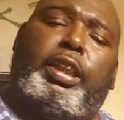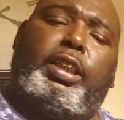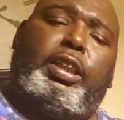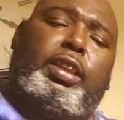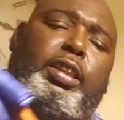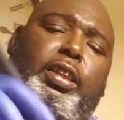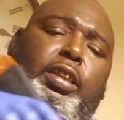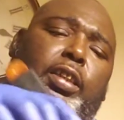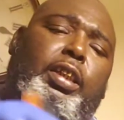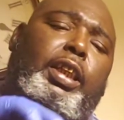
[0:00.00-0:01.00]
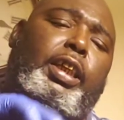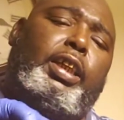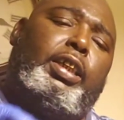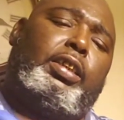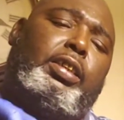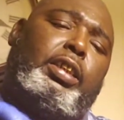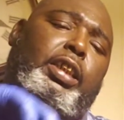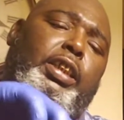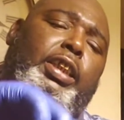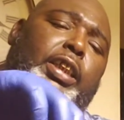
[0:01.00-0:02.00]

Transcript: and let it get a good glaze.